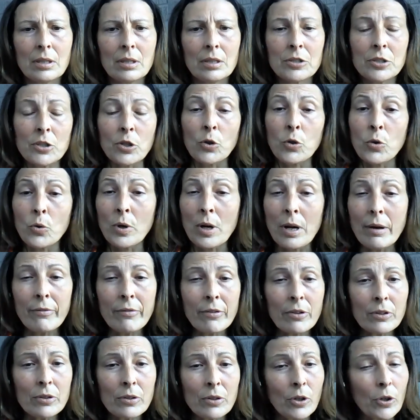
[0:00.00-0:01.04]
So
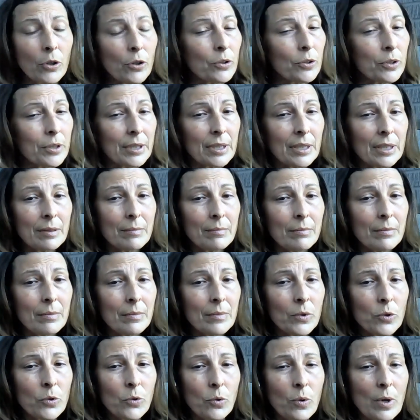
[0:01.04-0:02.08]
whoever heard him,
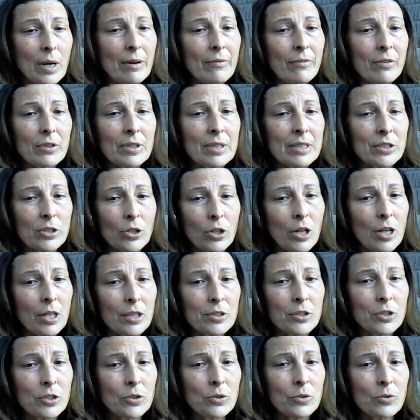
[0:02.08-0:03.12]
whoever he
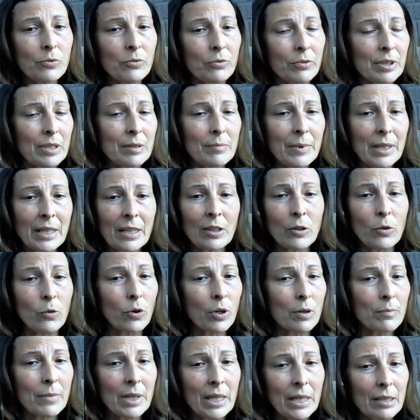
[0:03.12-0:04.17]
talked to, female
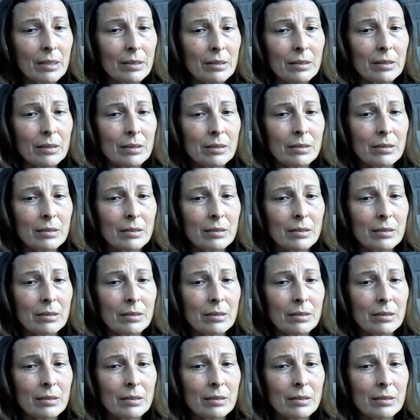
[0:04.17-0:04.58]
or male,